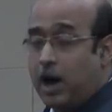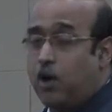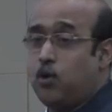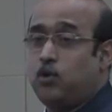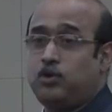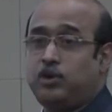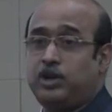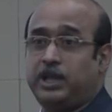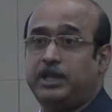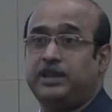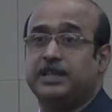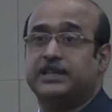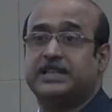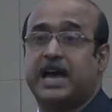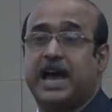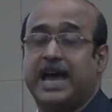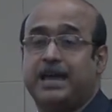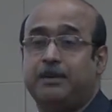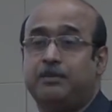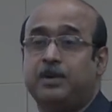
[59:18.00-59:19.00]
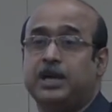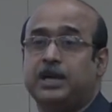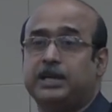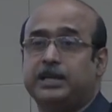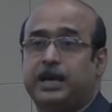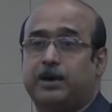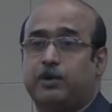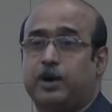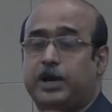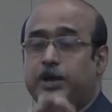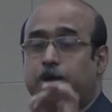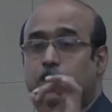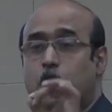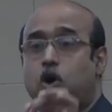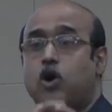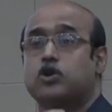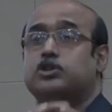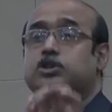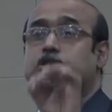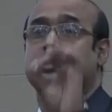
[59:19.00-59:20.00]
down in the time, there were
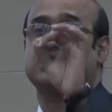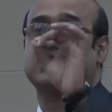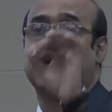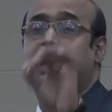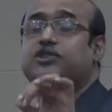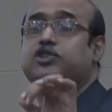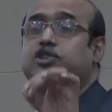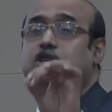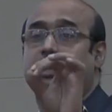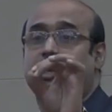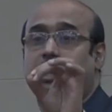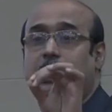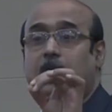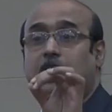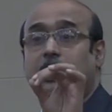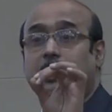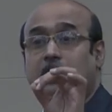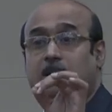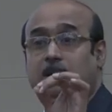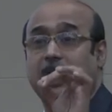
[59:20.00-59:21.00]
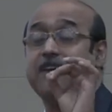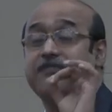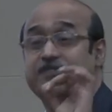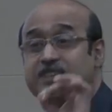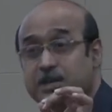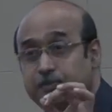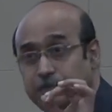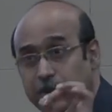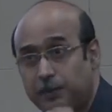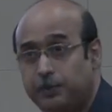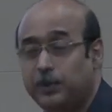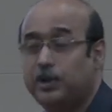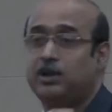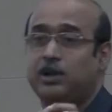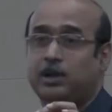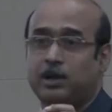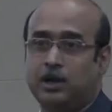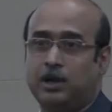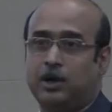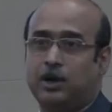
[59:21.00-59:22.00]
not such uh, crafty
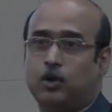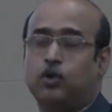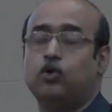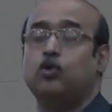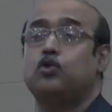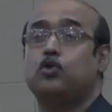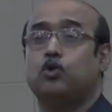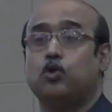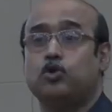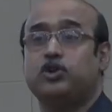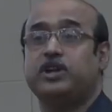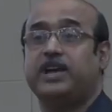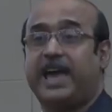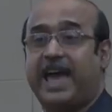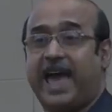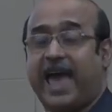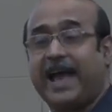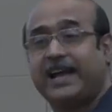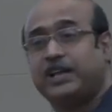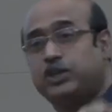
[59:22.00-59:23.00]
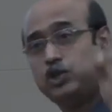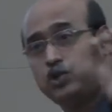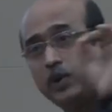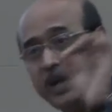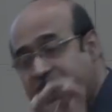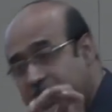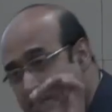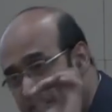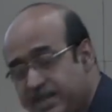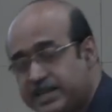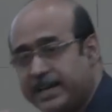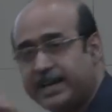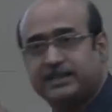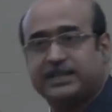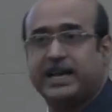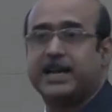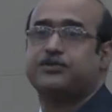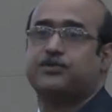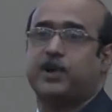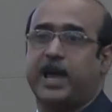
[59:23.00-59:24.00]
people who could actually imitate
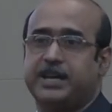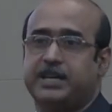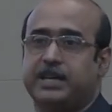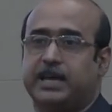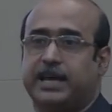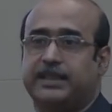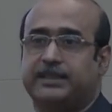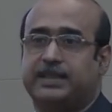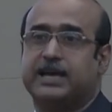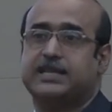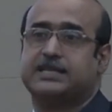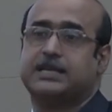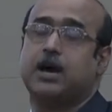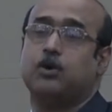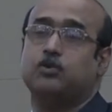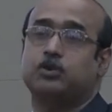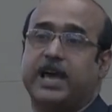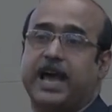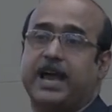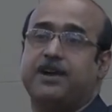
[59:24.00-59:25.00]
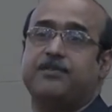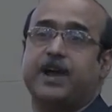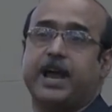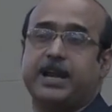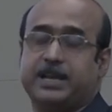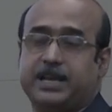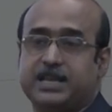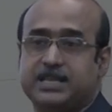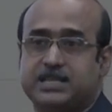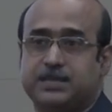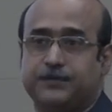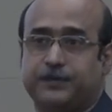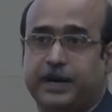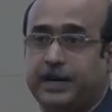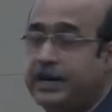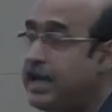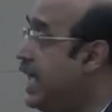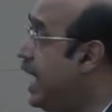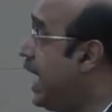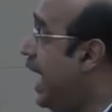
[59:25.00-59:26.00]
that writing, and that's how the handwriting is
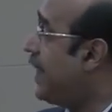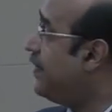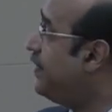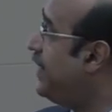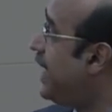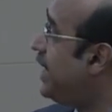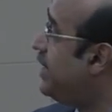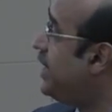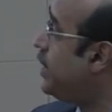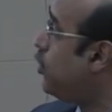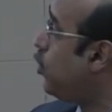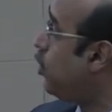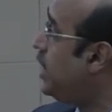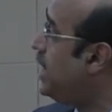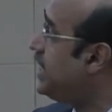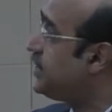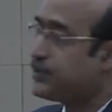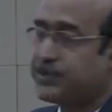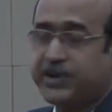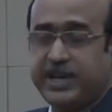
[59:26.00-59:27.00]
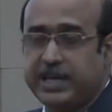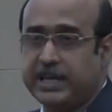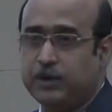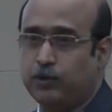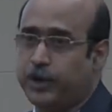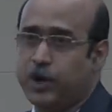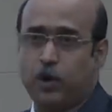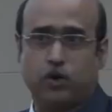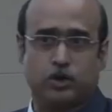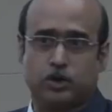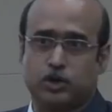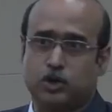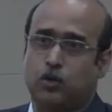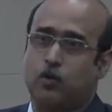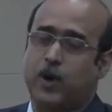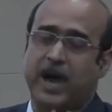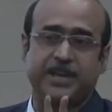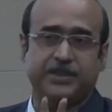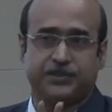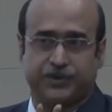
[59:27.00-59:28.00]
different. And they did only three. We don't know
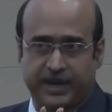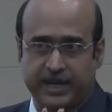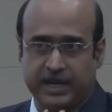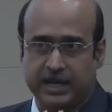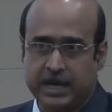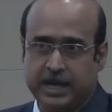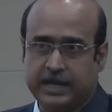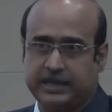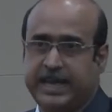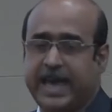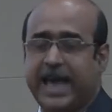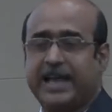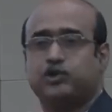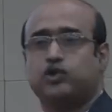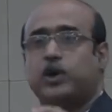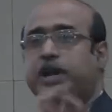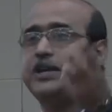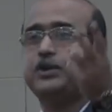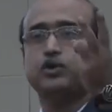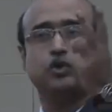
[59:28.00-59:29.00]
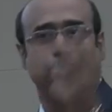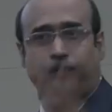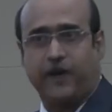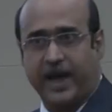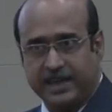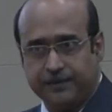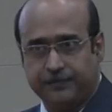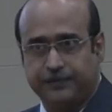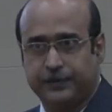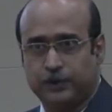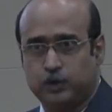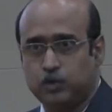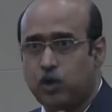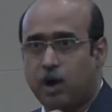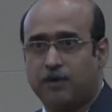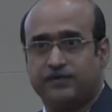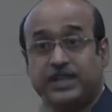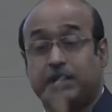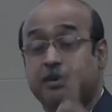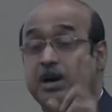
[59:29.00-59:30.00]
why three. They actually took five. Two
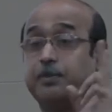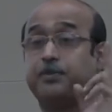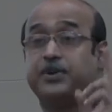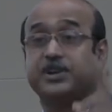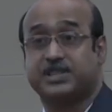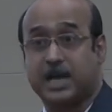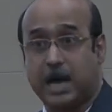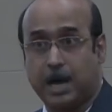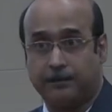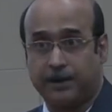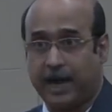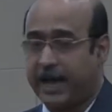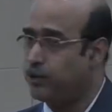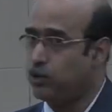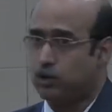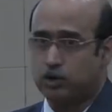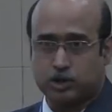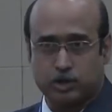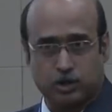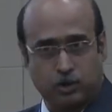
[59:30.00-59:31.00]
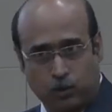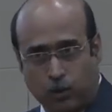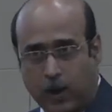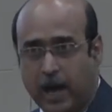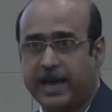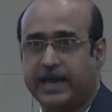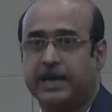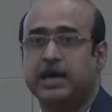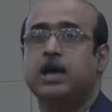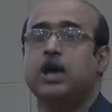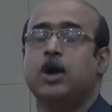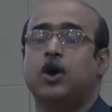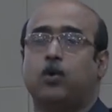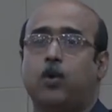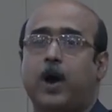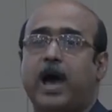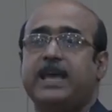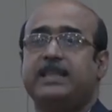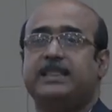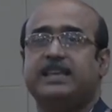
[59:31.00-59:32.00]
of them are preserved. I don't know why.
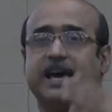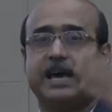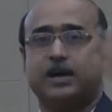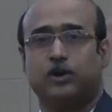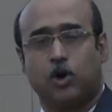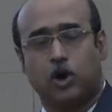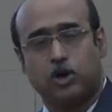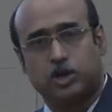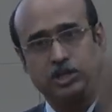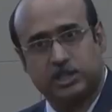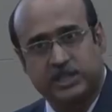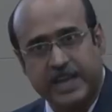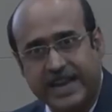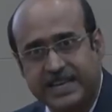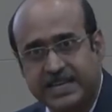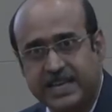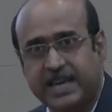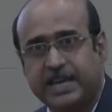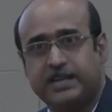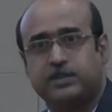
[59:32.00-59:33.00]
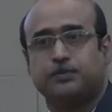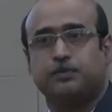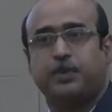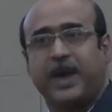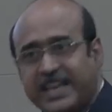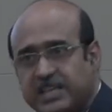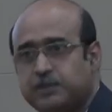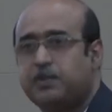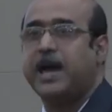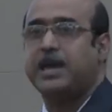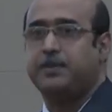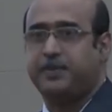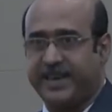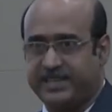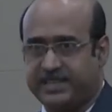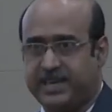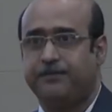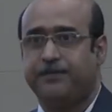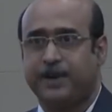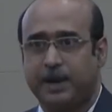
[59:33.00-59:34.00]
Why they are not dating it page by
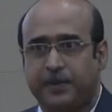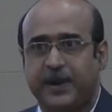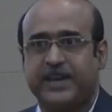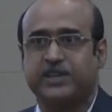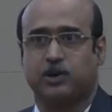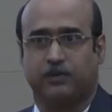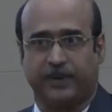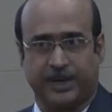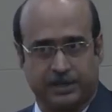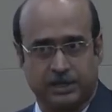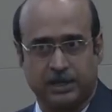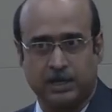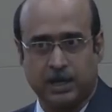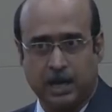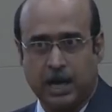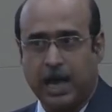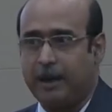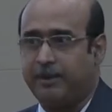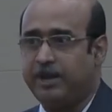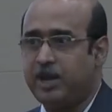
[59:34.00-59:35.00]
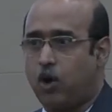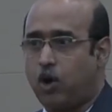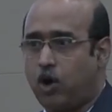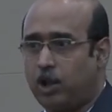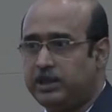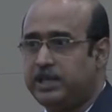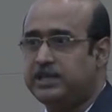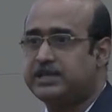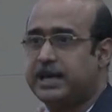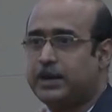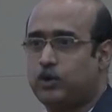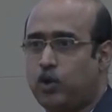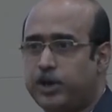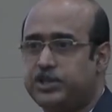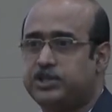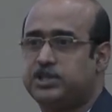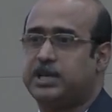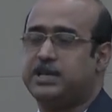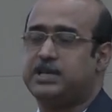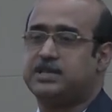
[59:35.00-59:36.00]
page, every page of it. I mean, all these are
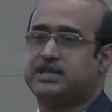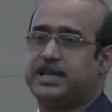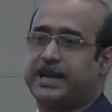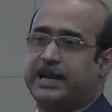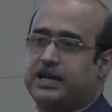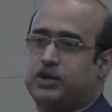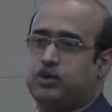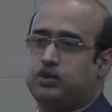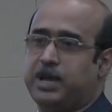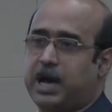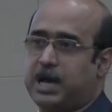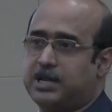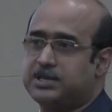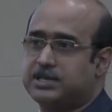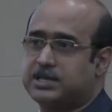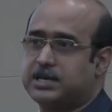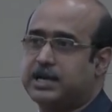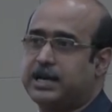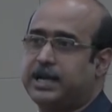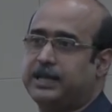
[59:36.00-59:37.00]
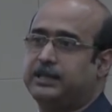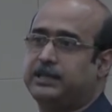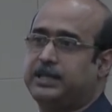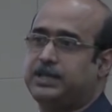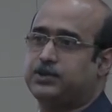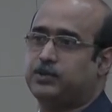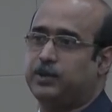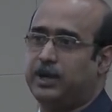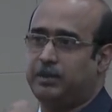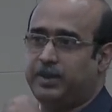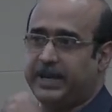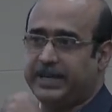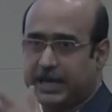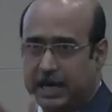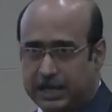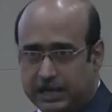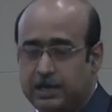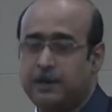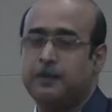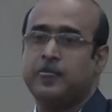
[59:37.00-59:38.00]
questions that are to be answered, and this will be
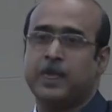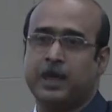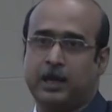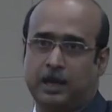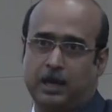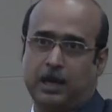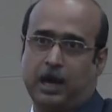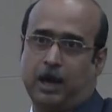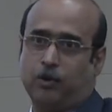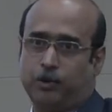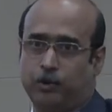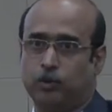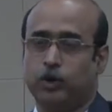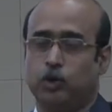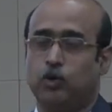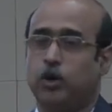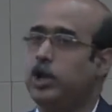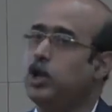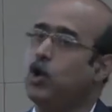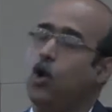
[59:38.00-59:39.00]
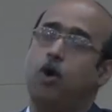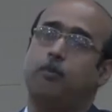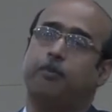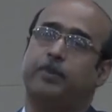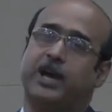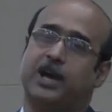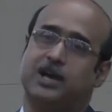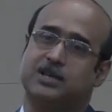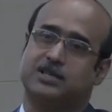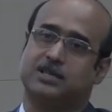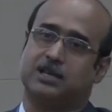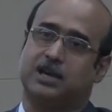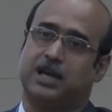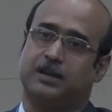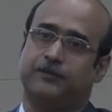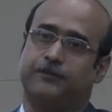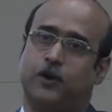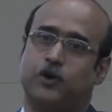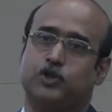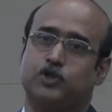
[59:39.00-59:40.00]
done. We only hope, because
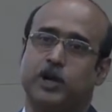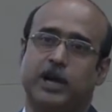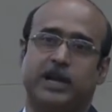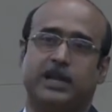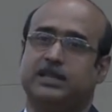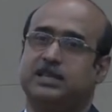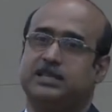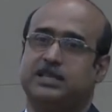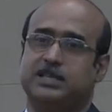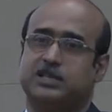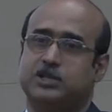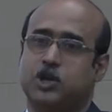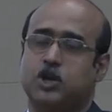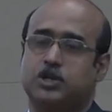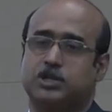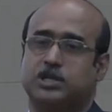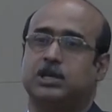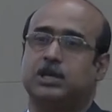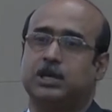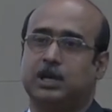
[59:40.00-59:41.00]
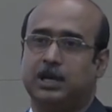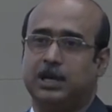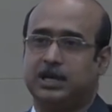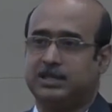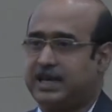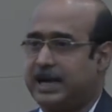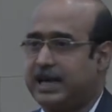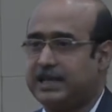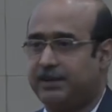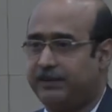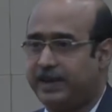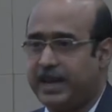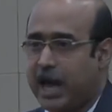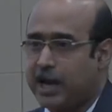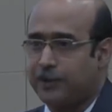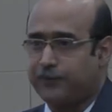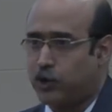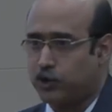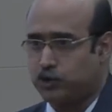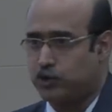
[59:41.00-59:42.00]
unfortunately this is not, there's another very
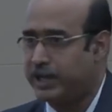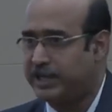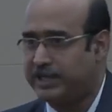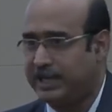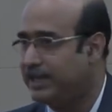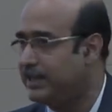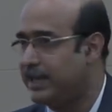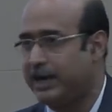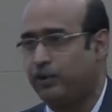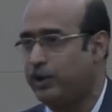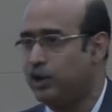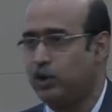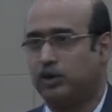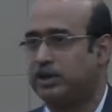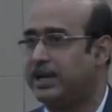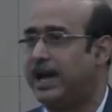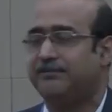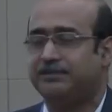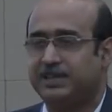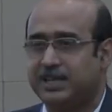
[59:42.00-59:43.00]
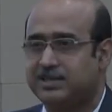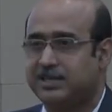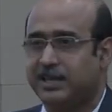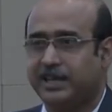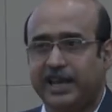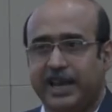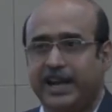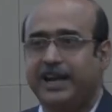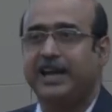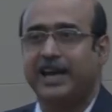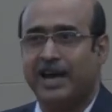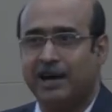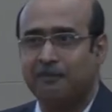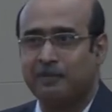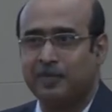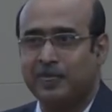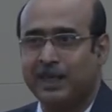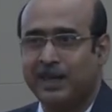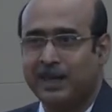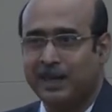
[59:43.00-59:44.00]
unfortunate thing that we don't have this in India.
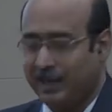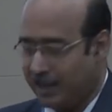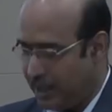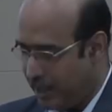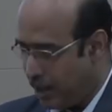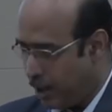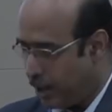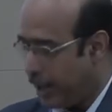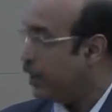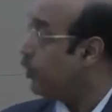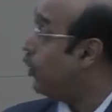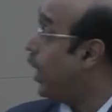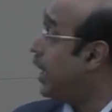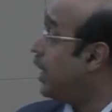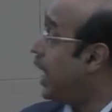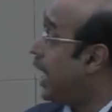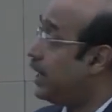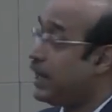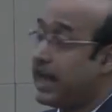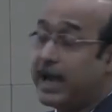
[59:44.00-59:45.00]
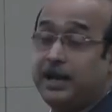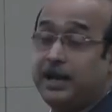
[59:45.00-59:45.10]
Okay, I'll, I'll,